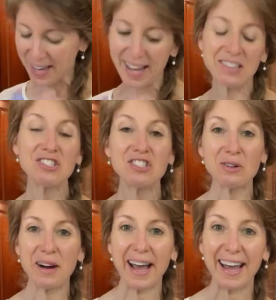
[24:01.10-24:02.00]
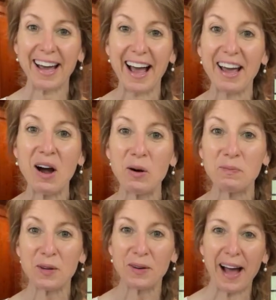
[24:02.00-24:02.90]
enjoy. I
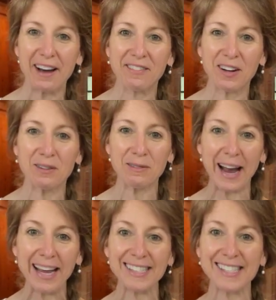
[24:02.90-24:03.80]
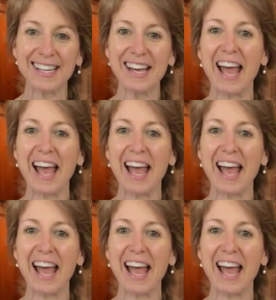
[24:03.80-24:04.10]
hope you have a great